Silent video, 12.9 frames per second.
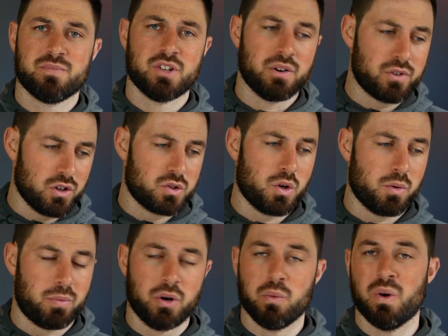So I've got to
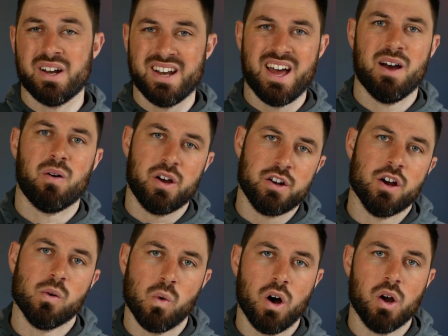a point where now I
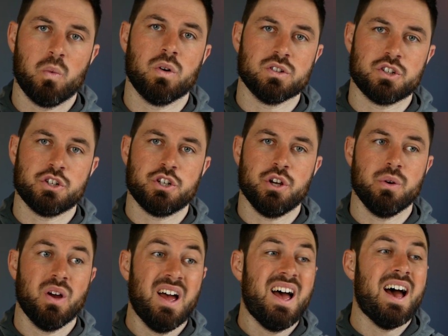know what I want to
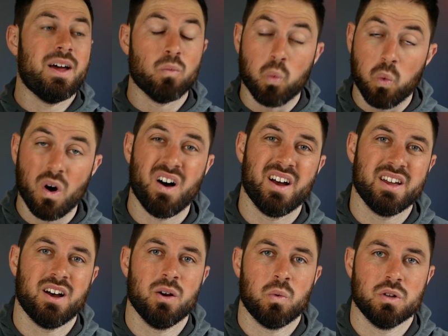shoot and
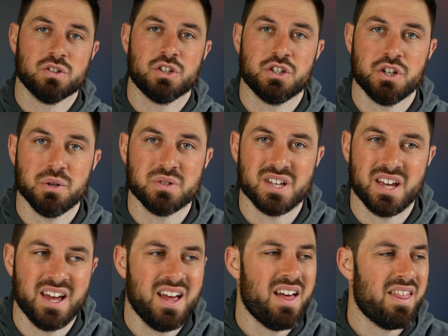why I want to shoot it.